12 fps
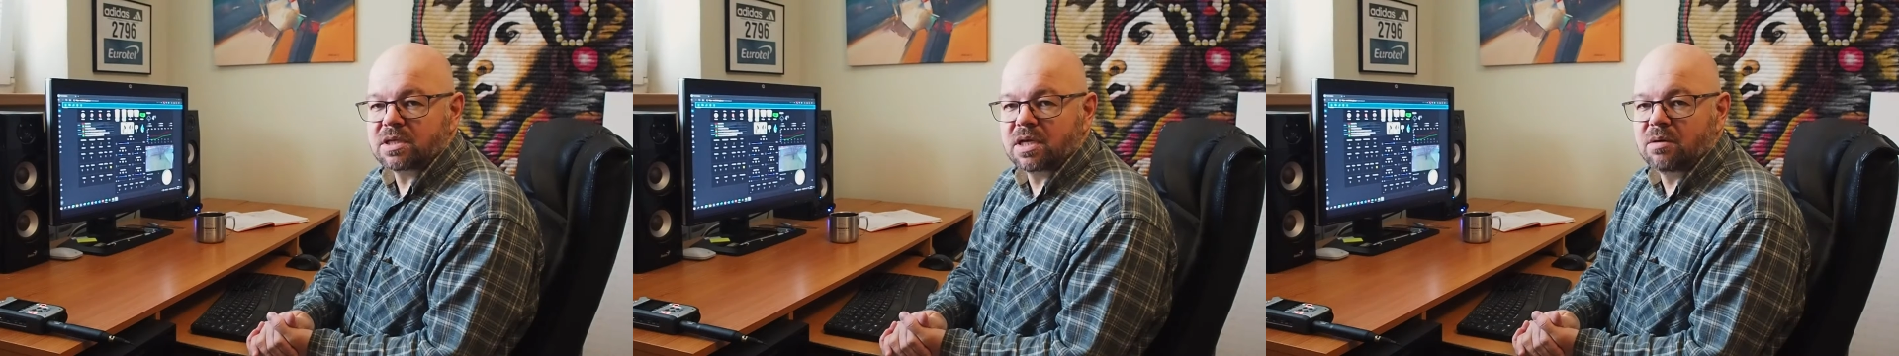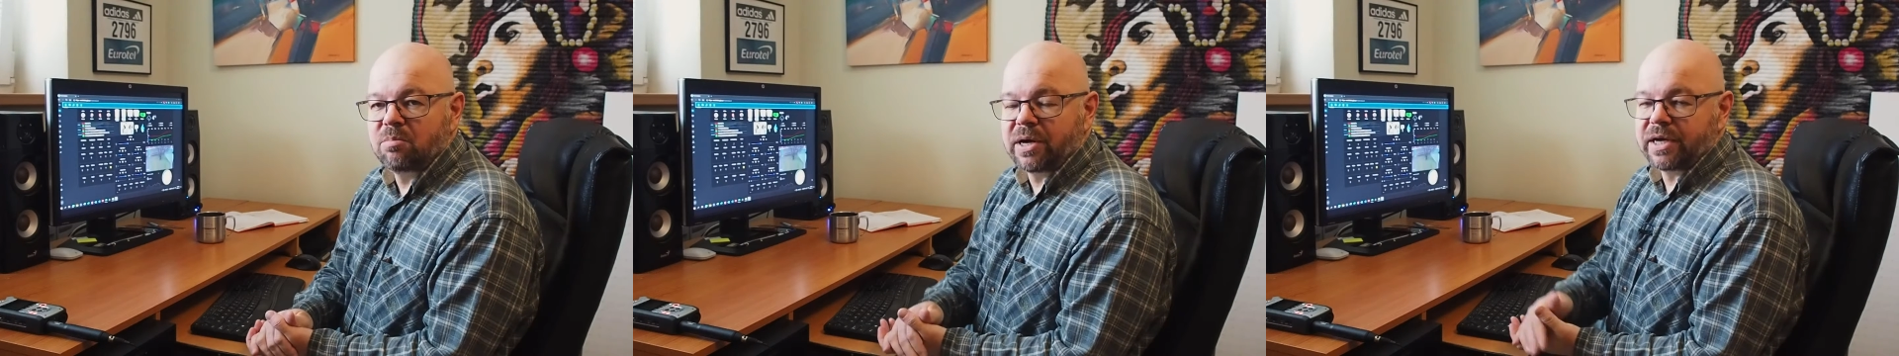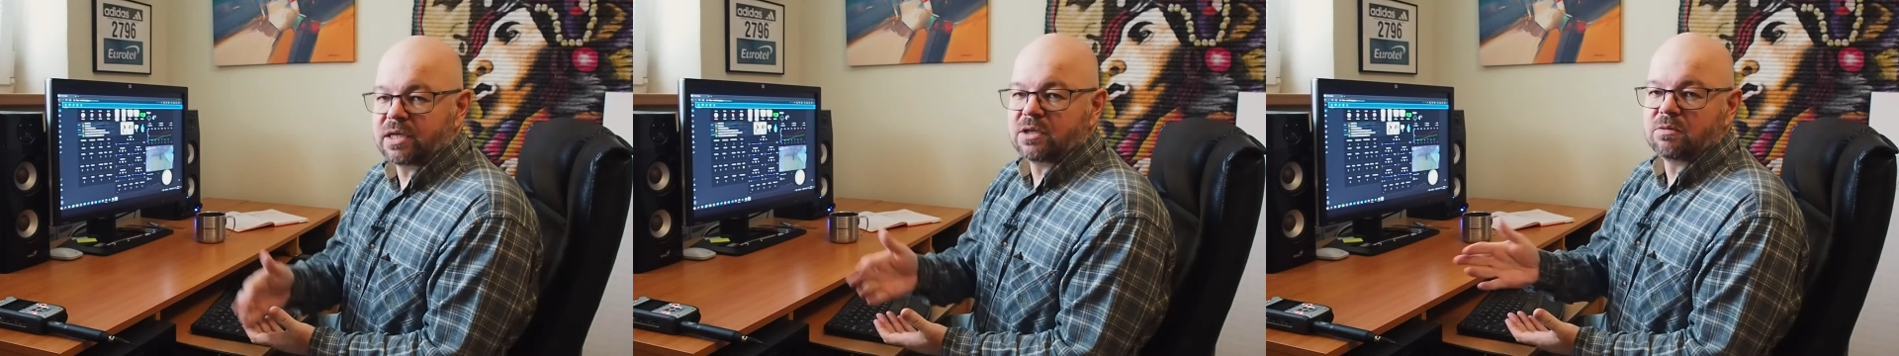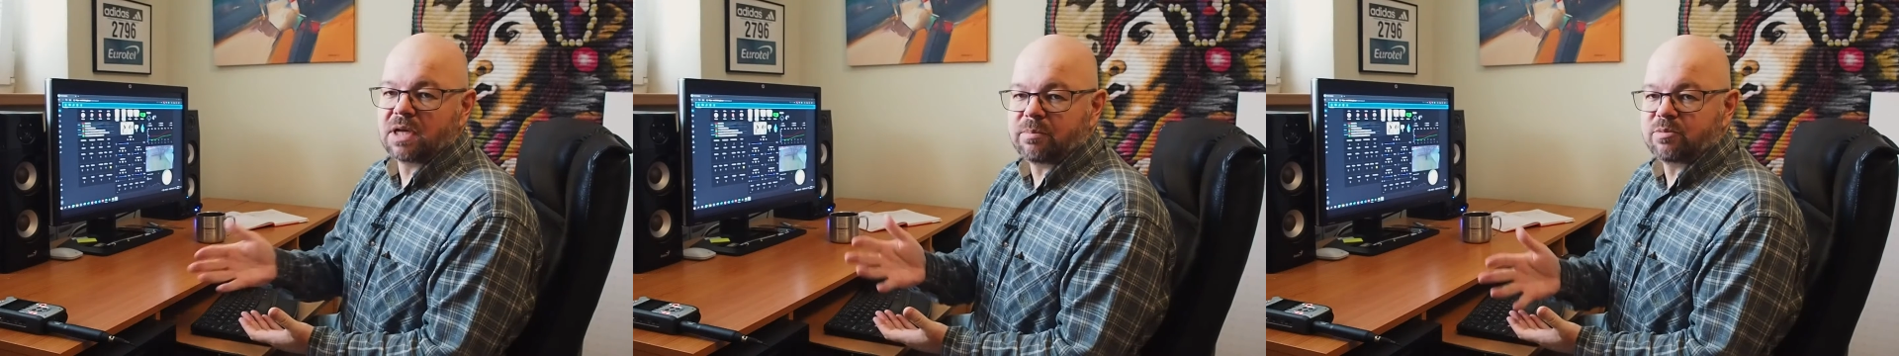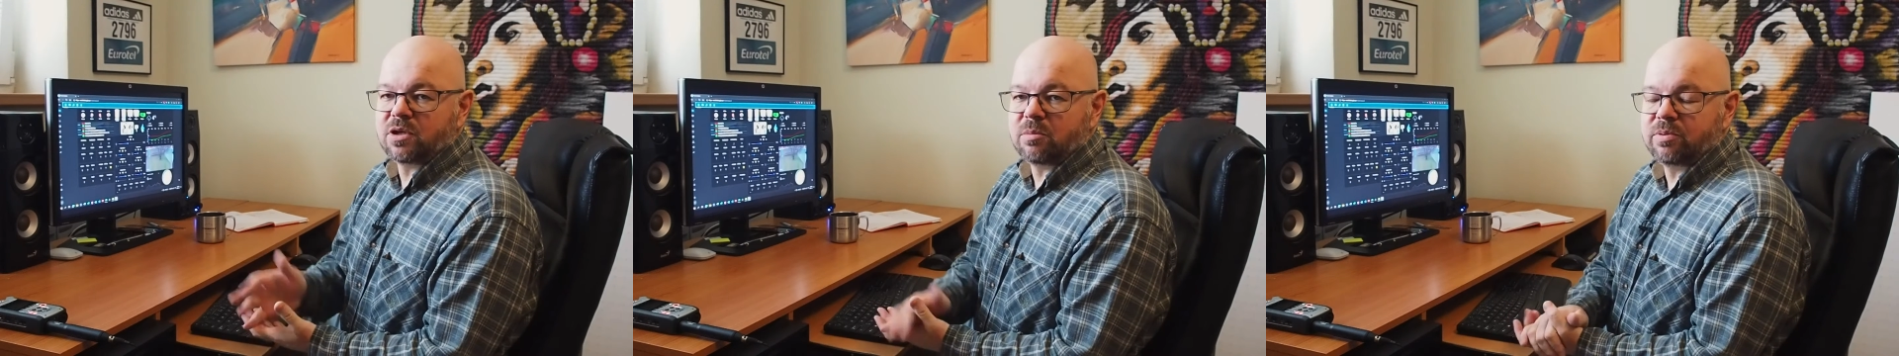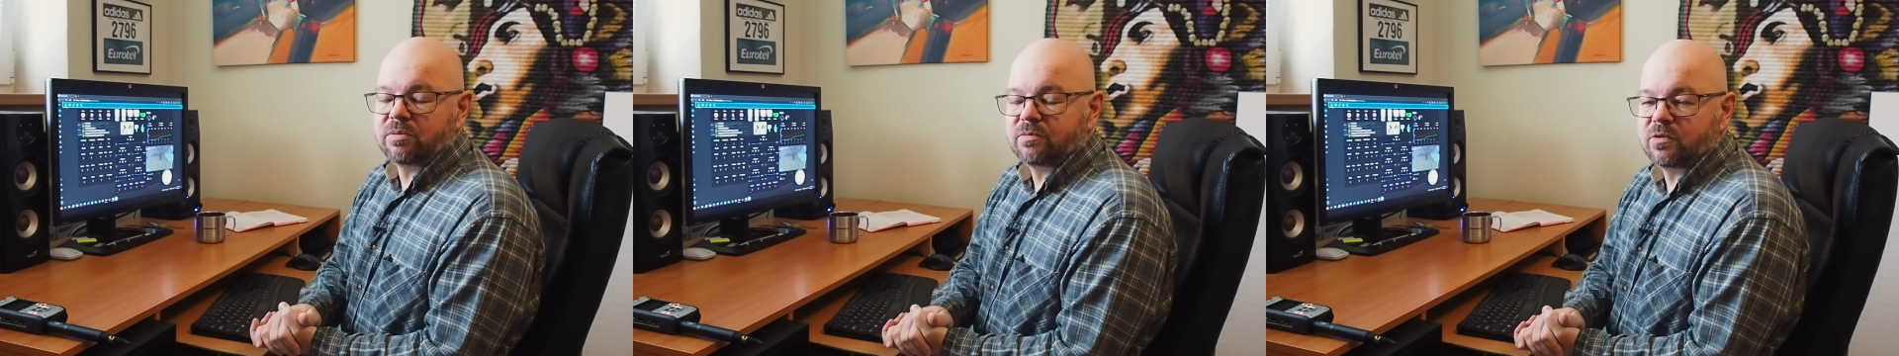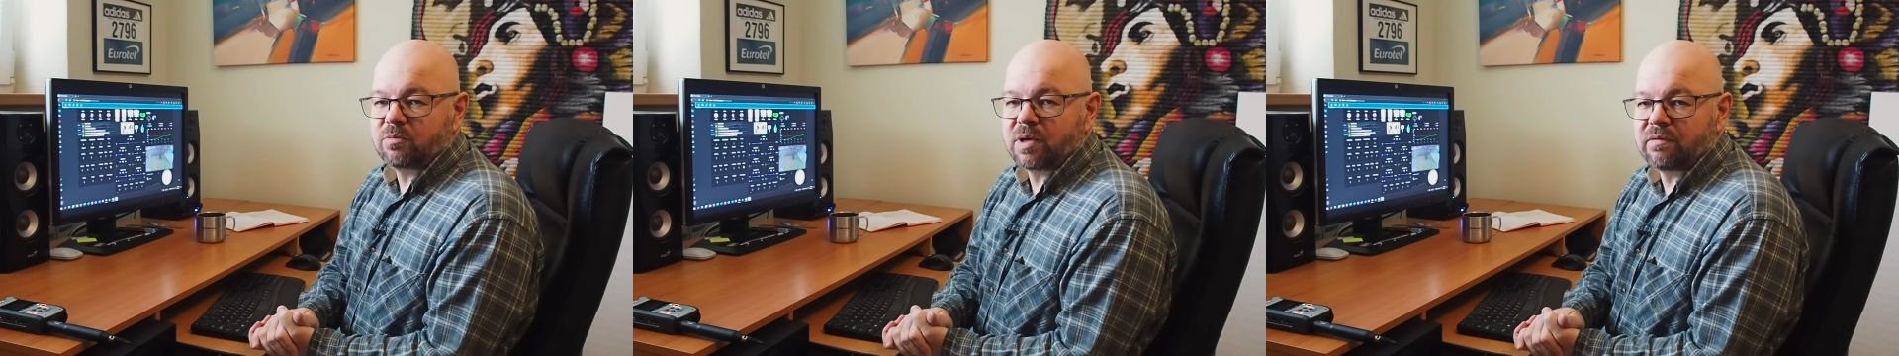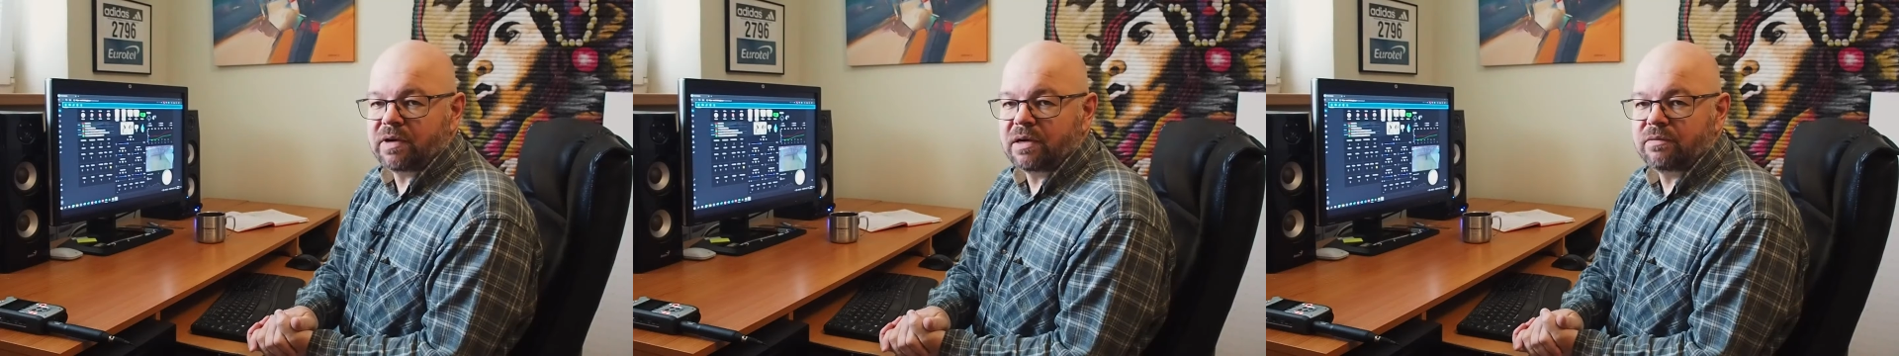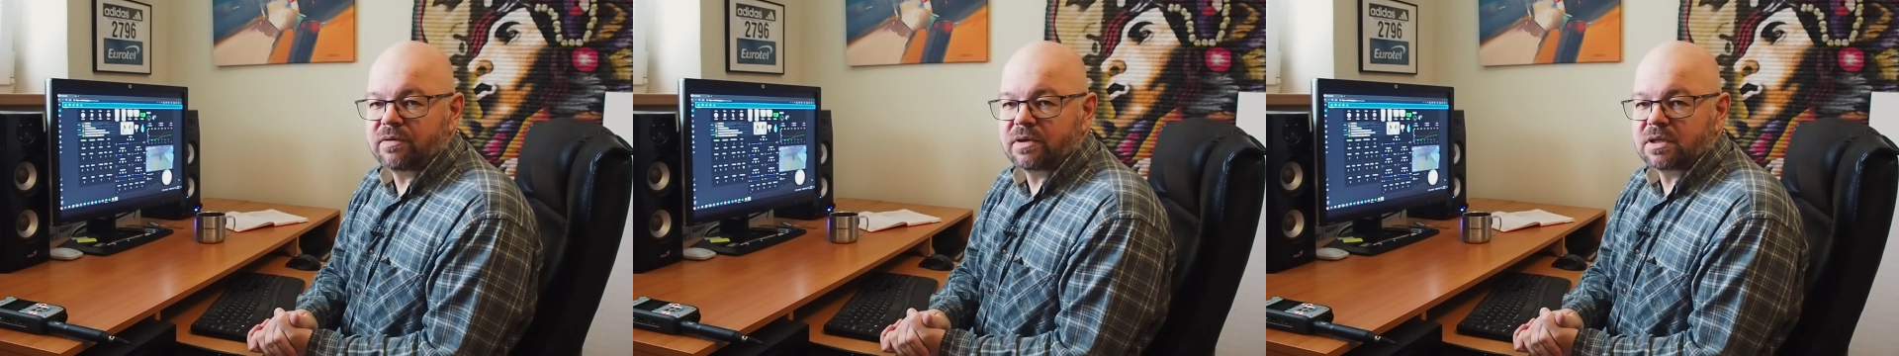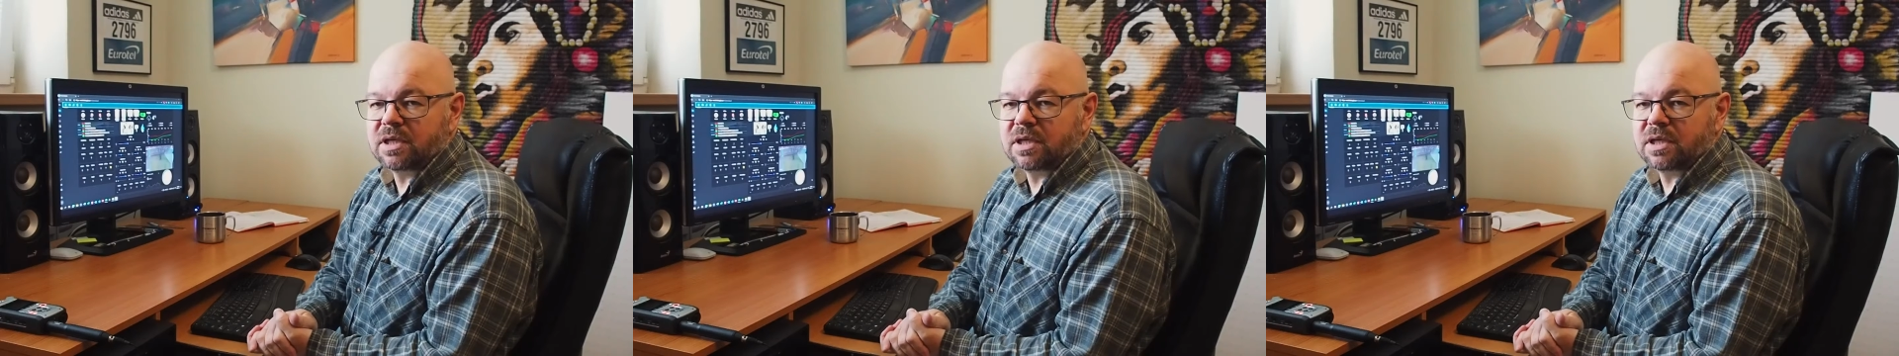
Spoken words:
buying a new laptop for my wife,